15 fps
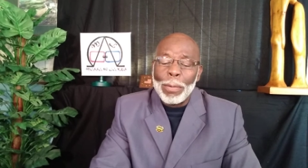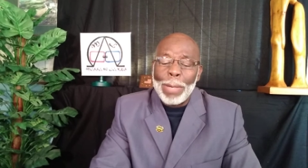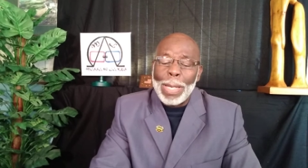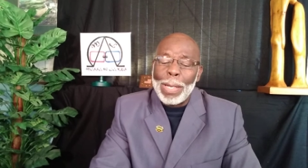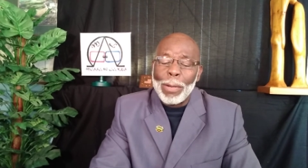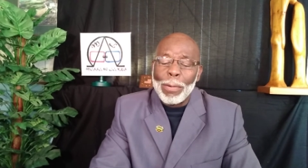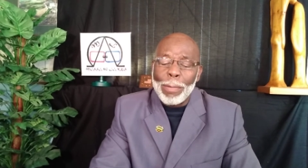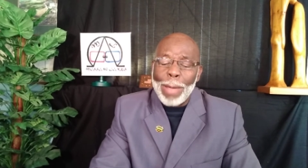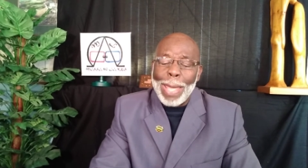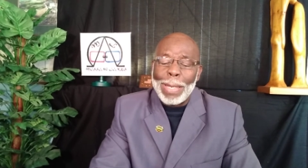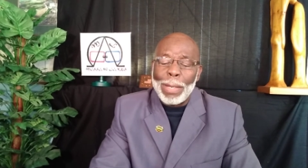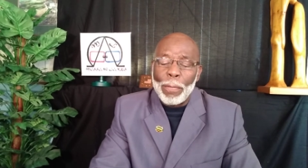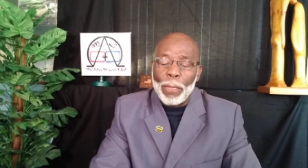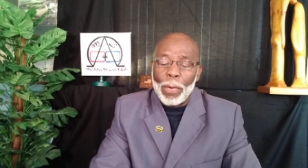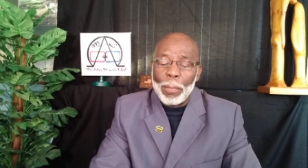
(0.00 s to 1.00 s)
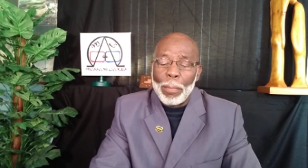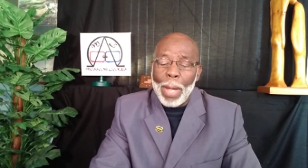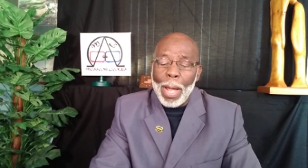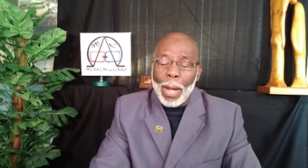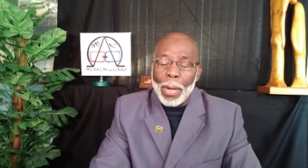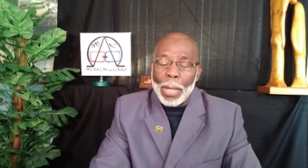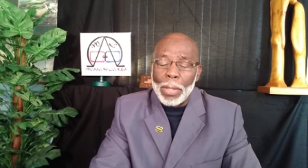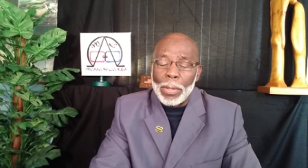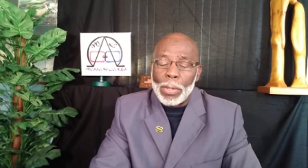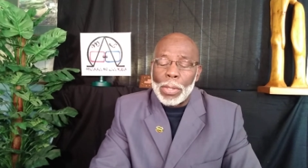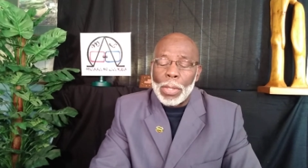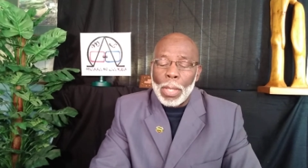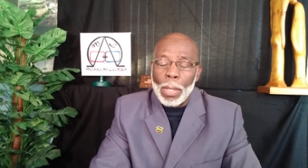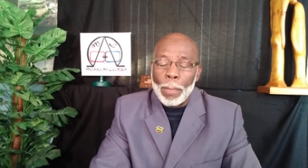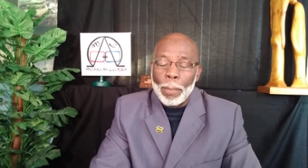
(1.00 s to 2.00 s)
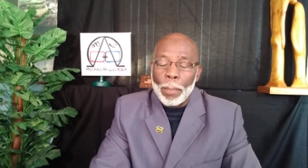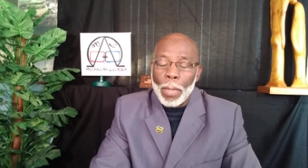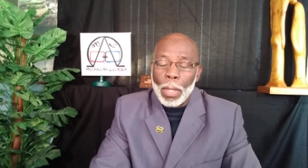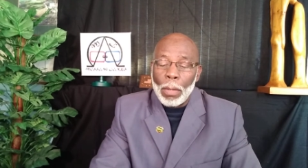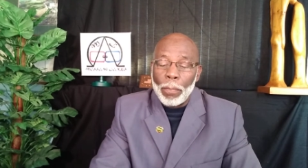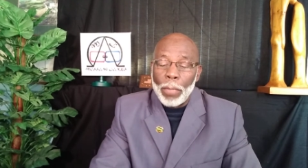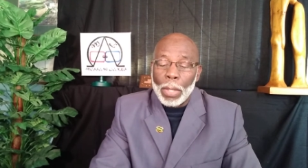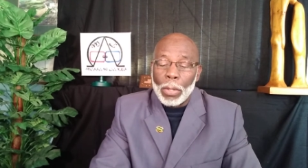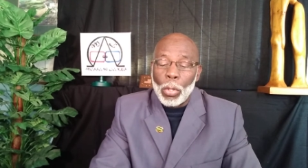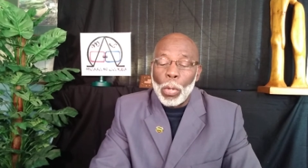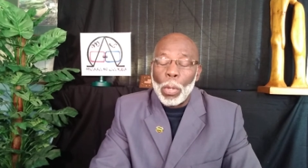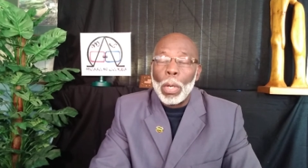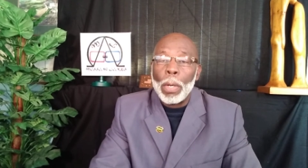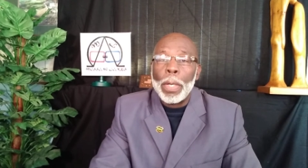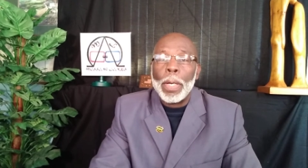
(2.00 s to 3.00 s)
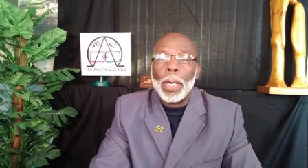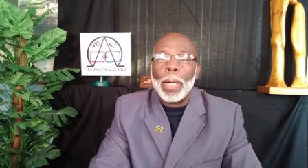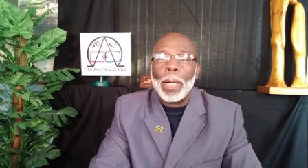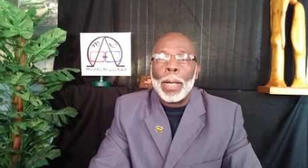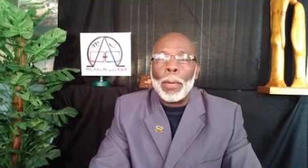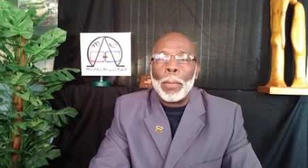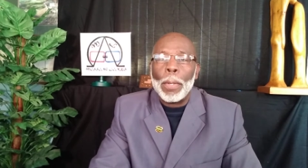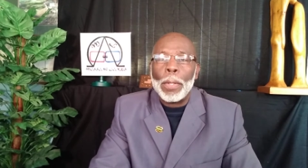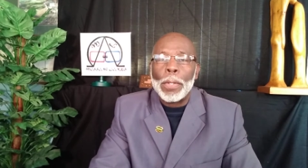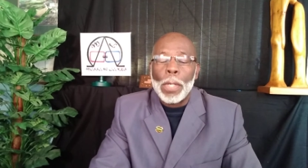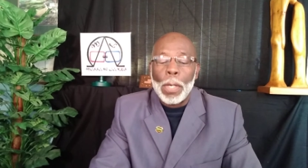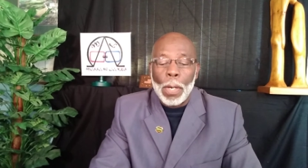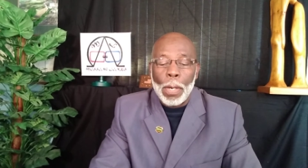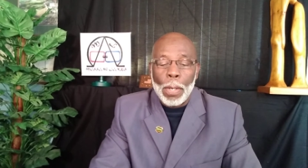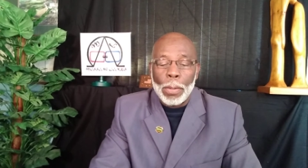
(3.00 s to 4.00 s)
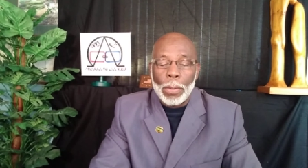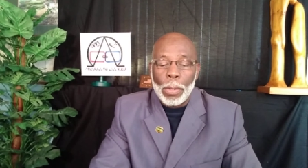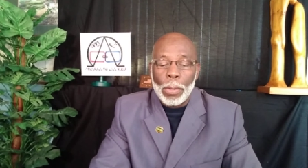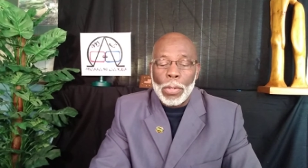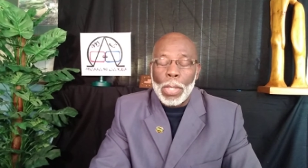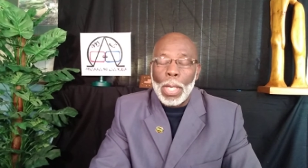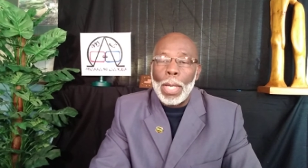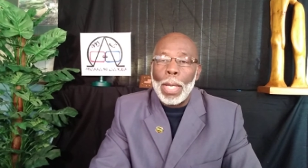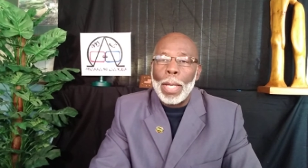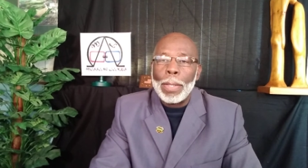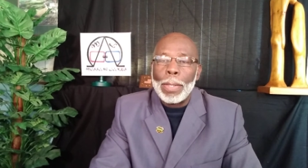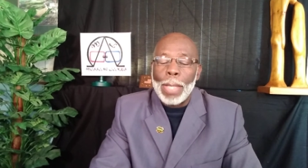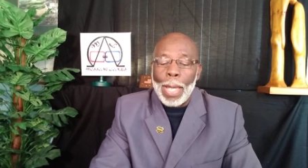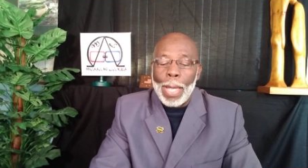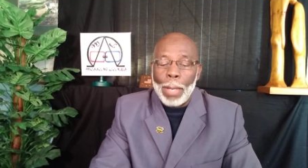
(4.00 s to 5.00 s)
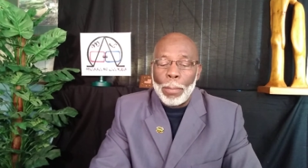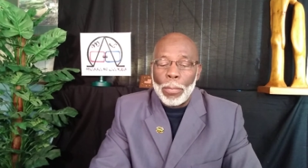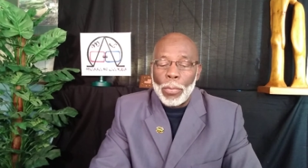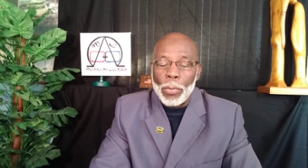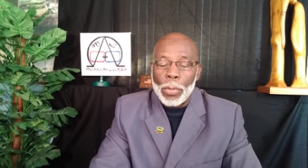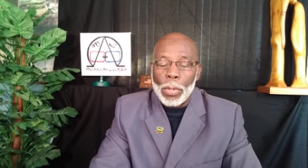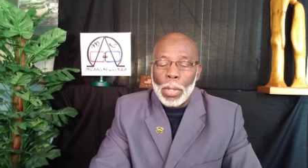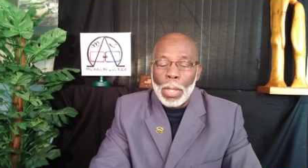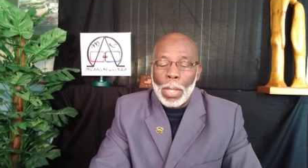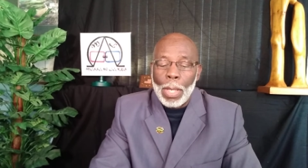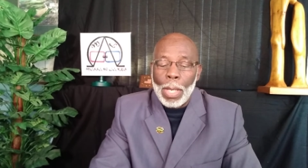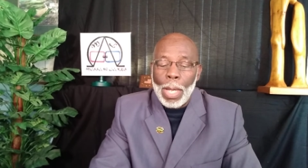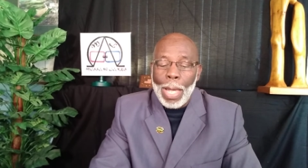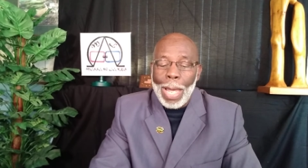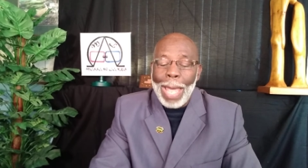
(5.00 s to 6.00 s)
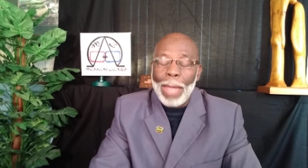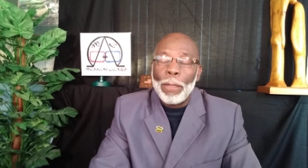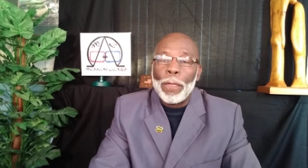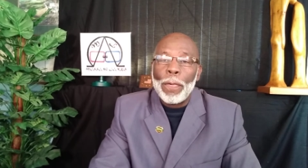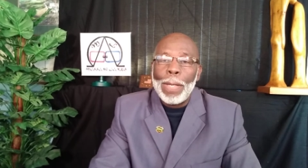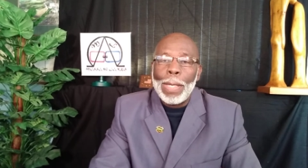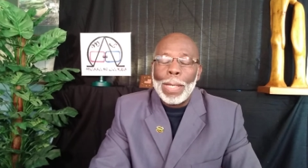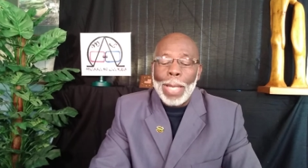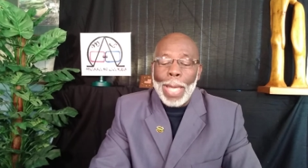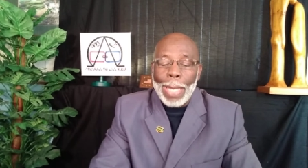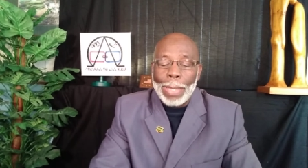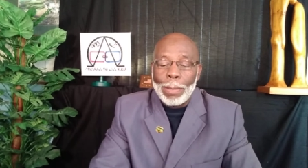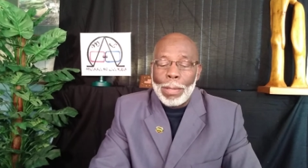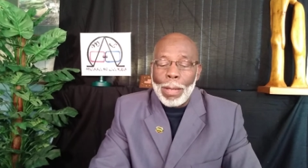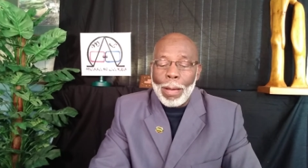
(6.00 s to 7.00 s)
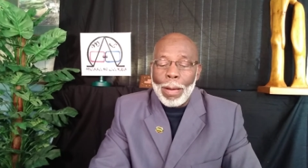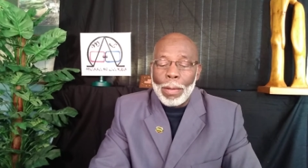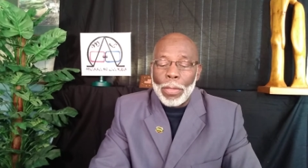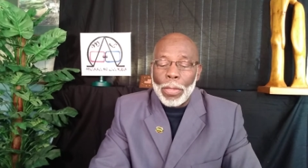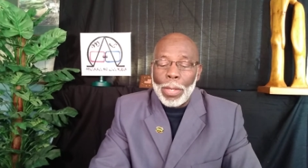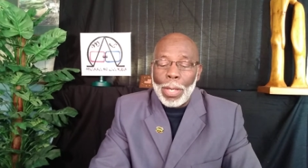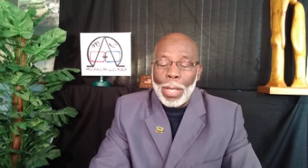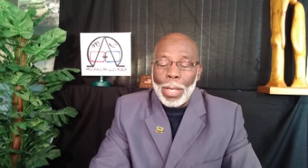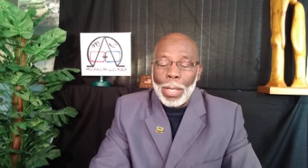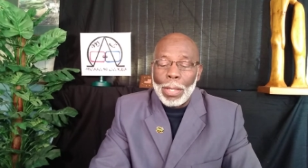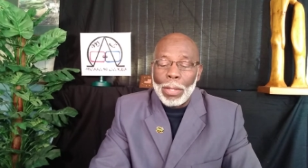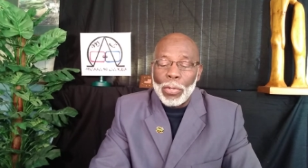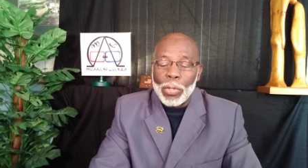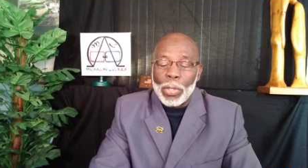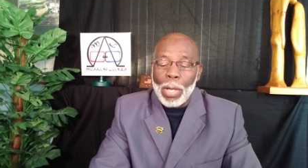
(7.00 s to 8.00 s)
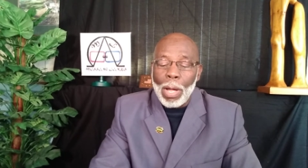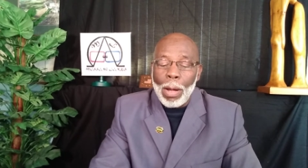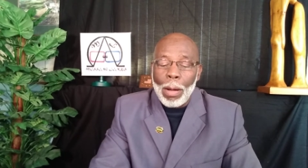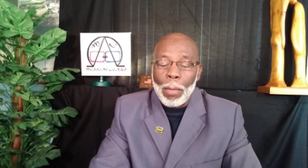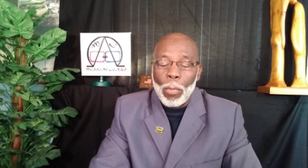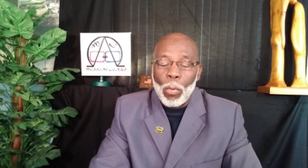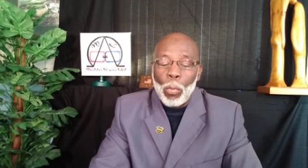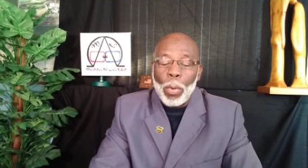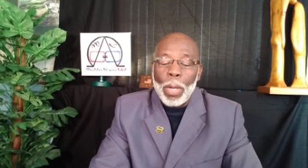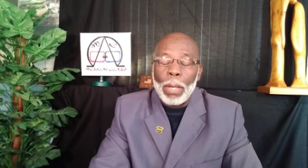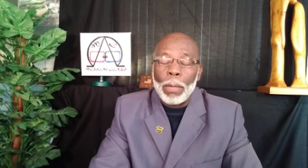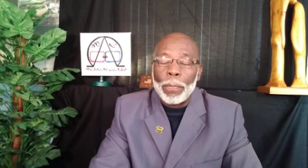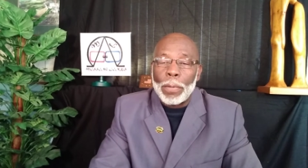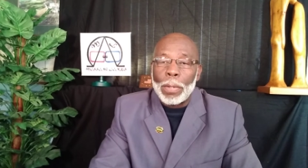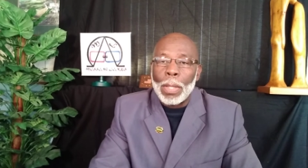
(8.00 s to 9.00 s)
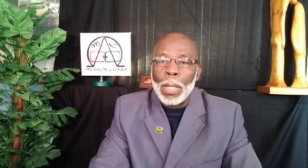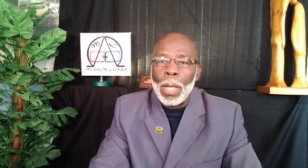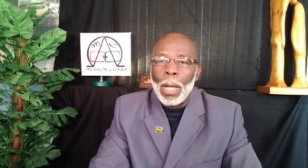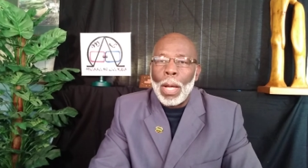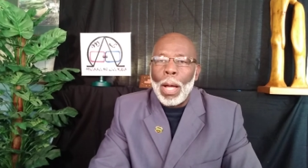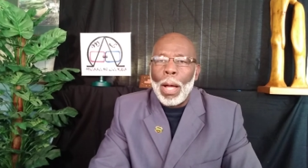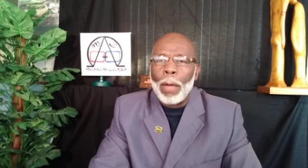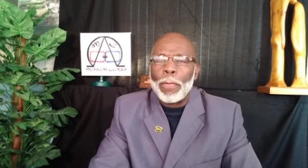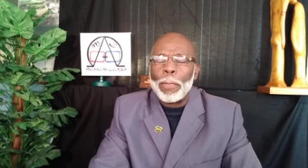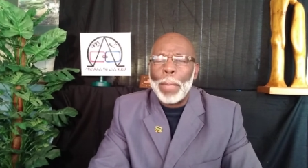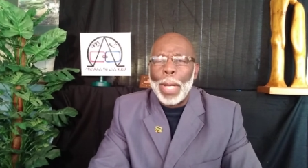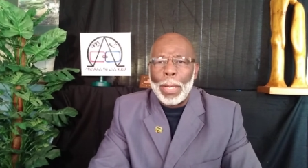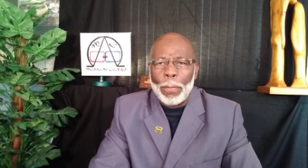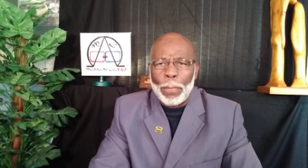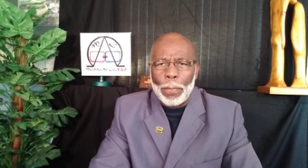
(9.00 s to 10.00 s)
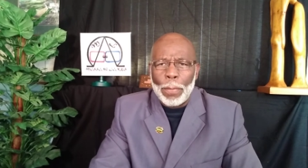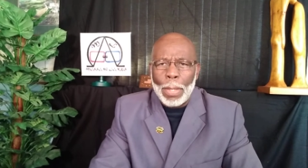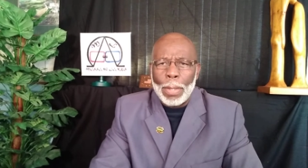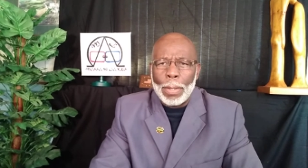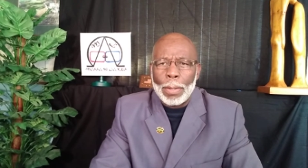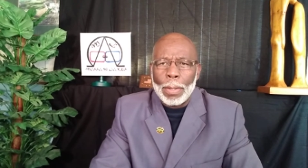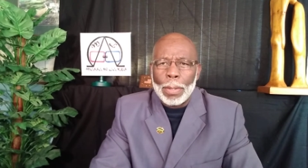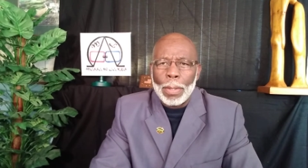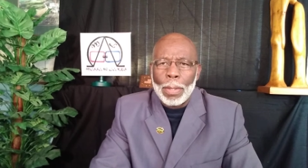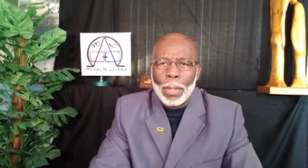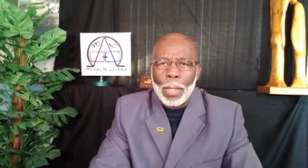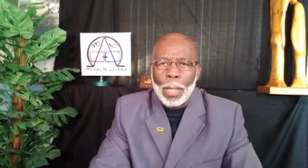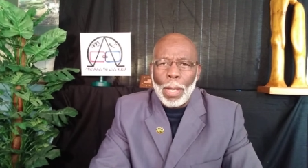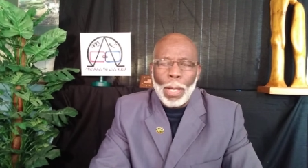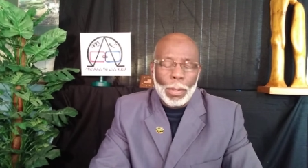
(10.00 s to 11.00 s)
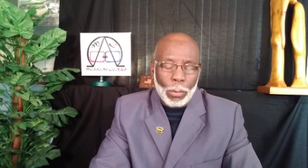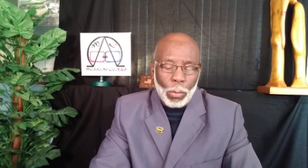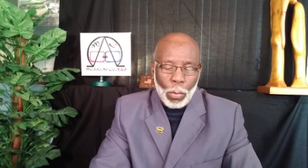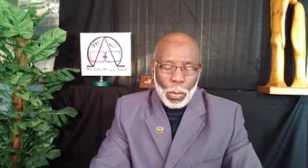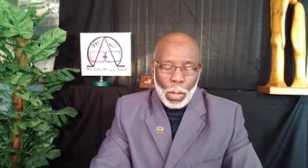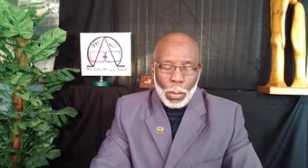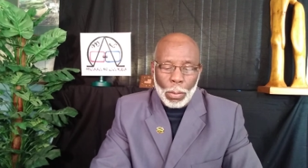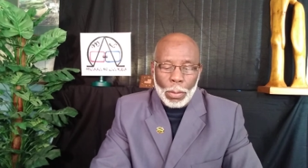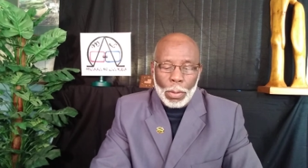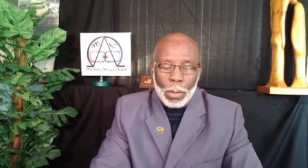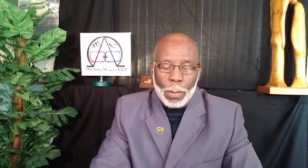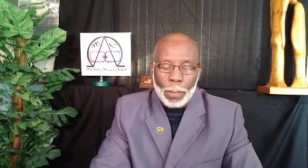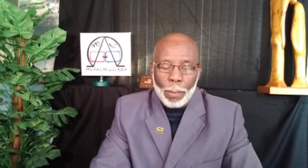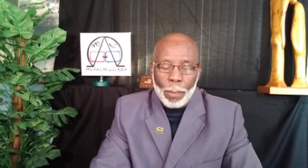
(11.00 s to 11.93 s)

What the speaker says: really ready for marriage," Victoria was heard to say at times. "I feel like Dorothy in a storm whipped off my feet," unquote.